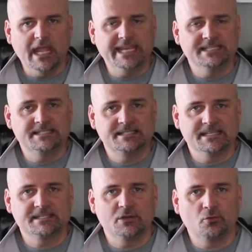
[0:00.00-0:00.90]
A
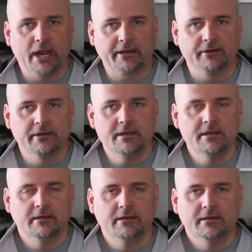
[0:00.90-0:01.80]
consistent record
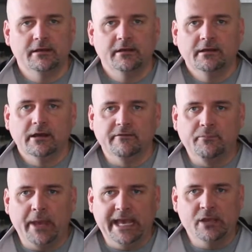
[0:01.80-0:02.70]

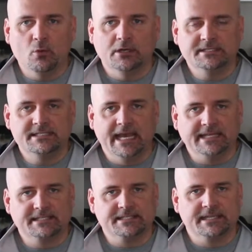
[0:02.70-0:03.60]
of paying one's
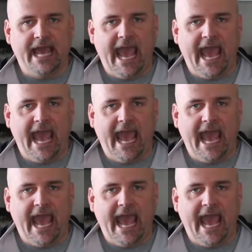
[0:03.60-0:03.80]
debts is an